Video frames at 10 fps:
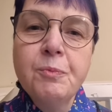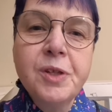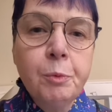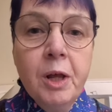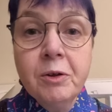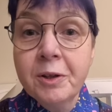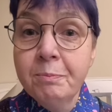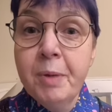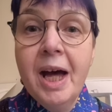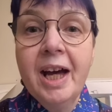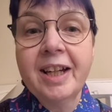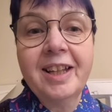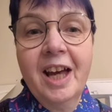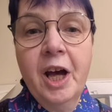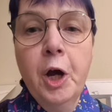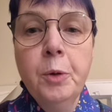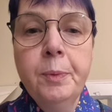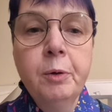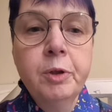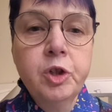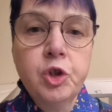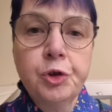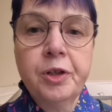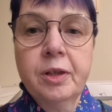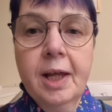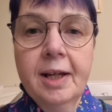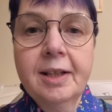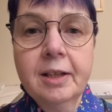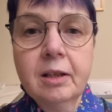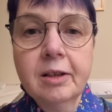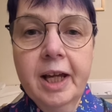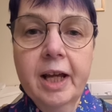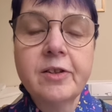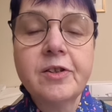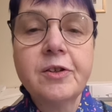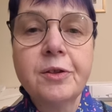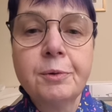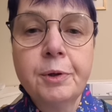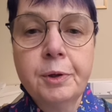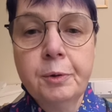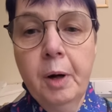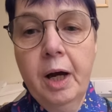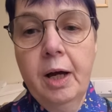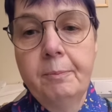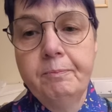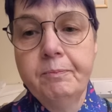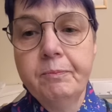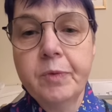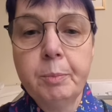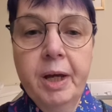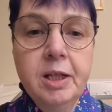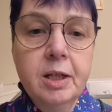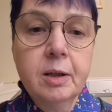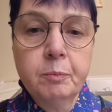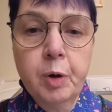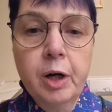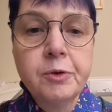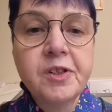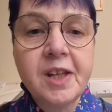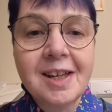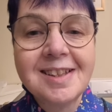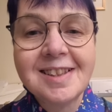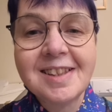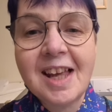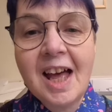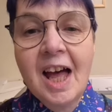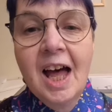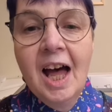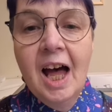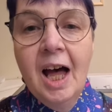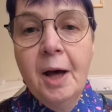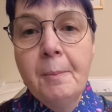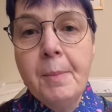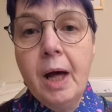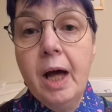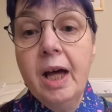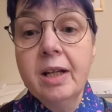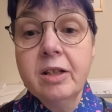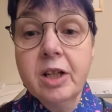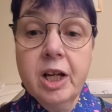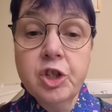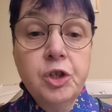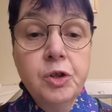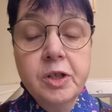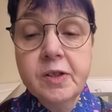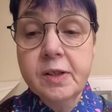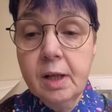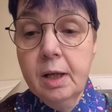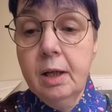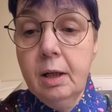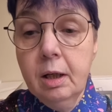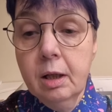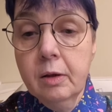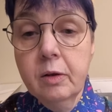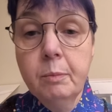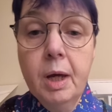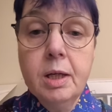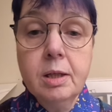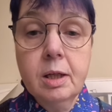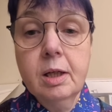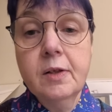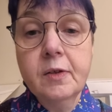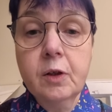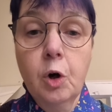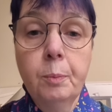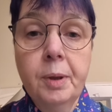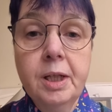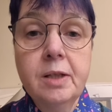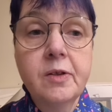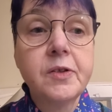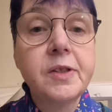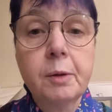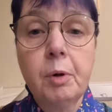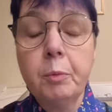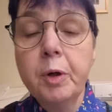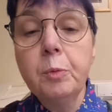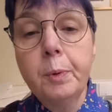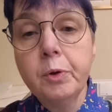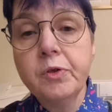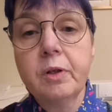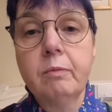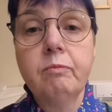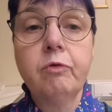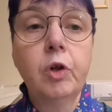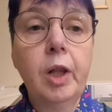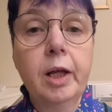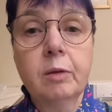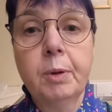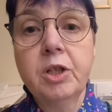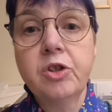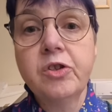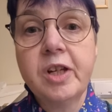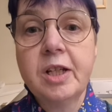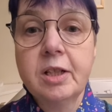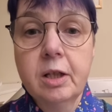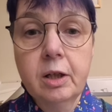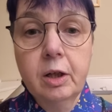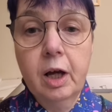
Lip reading: So welcome back. I hope you enjoyed that little canter through the making process. And as you can see, the make is completed. So I will put some full-length pictures in